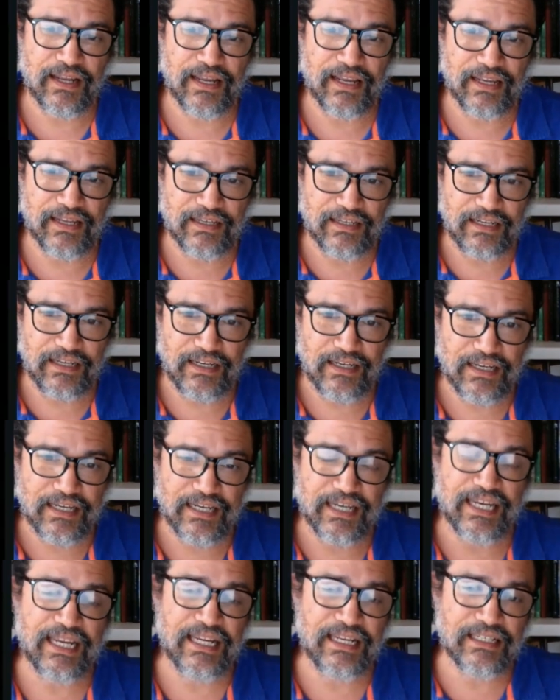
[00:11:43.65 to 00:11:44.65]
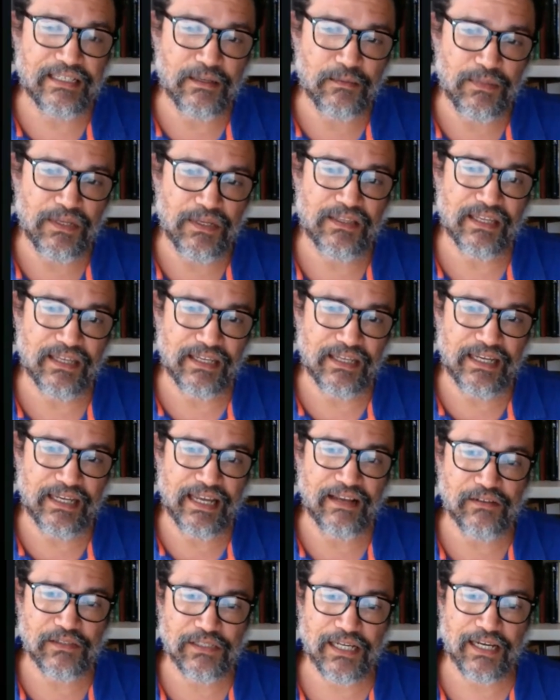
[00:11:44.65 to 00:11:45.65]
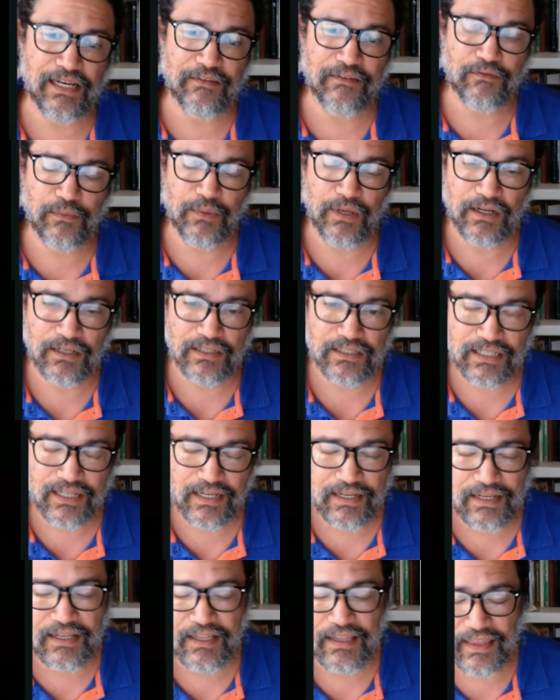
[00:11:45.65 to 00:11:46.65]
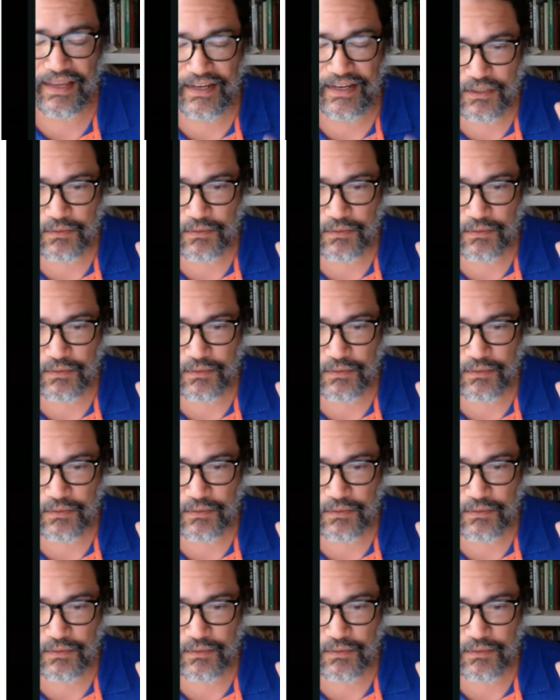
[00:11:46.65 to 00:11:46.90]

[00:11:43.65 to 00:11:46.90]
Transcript: And you need to be thinking outside of the box. Thanks so